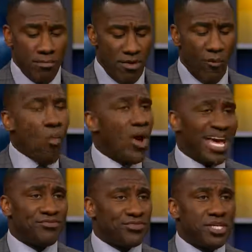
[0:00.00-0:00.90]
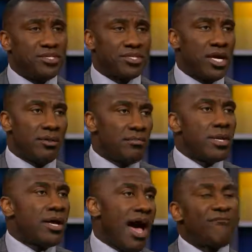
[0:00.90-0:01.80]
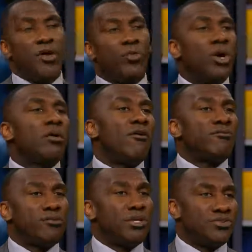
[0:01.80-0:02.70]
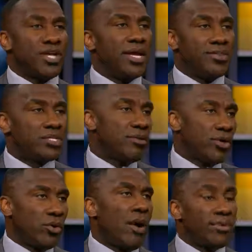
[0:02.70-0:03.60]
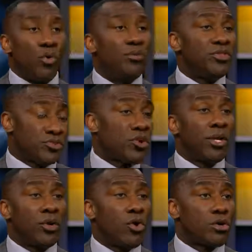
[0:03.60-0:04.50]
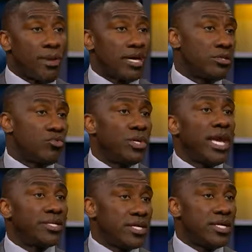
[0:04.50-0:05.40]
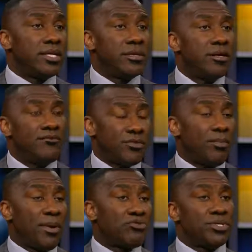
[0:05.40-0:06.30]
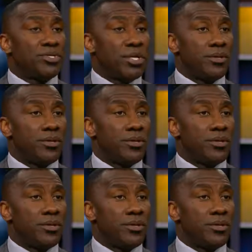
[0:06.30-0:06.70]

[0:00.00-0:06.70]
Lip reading: But from what I've seen, Skip, I feel real comfortable in saying that Jimmy Garoppolo will be the starting quarterback in 2018 for the Patriots.